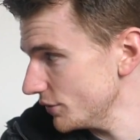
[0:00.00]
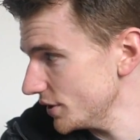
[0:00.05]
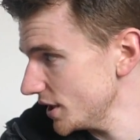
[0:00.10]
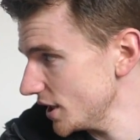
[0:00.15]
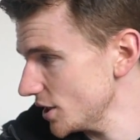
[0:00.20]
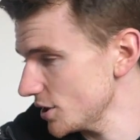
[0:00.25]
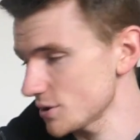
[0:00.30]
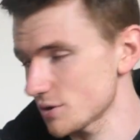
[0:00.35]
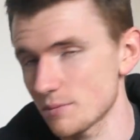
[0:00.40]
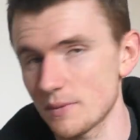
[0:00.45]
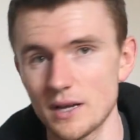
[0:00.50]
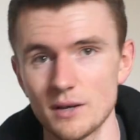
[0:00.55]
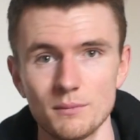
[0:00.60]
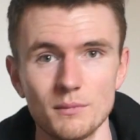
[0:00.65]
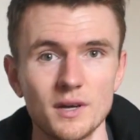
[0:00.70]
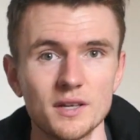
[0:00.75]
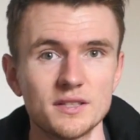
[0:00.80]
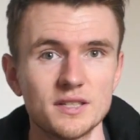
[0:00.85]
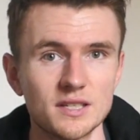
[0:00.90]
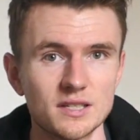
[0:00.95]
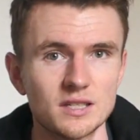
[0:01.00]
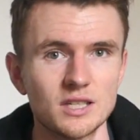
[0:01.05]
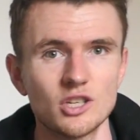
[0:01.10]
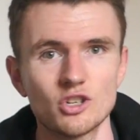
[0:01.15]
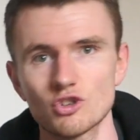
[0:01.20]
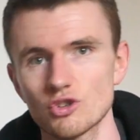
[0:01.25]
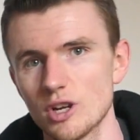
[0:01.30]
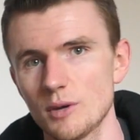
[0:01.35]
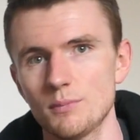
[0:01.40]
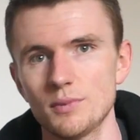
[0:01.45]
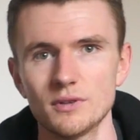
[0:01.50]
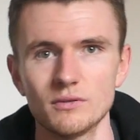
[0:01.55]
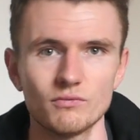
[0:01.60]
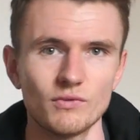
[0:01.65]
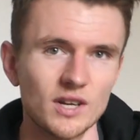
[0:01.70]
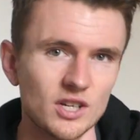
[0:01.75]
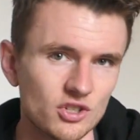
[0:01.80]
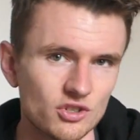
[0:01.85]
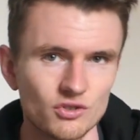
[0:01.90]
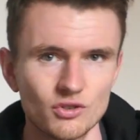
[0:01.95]
videos about my Disney trip
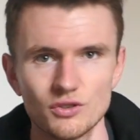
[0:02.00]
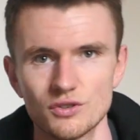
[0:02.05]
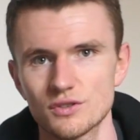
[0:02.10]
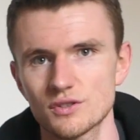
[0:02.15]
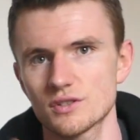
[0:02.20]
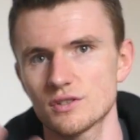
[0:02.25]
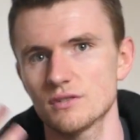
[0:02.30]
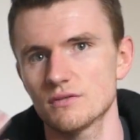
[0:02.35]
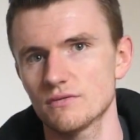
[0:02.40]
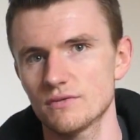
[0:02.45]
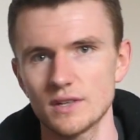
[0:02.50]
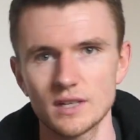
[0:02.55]
and restaurants and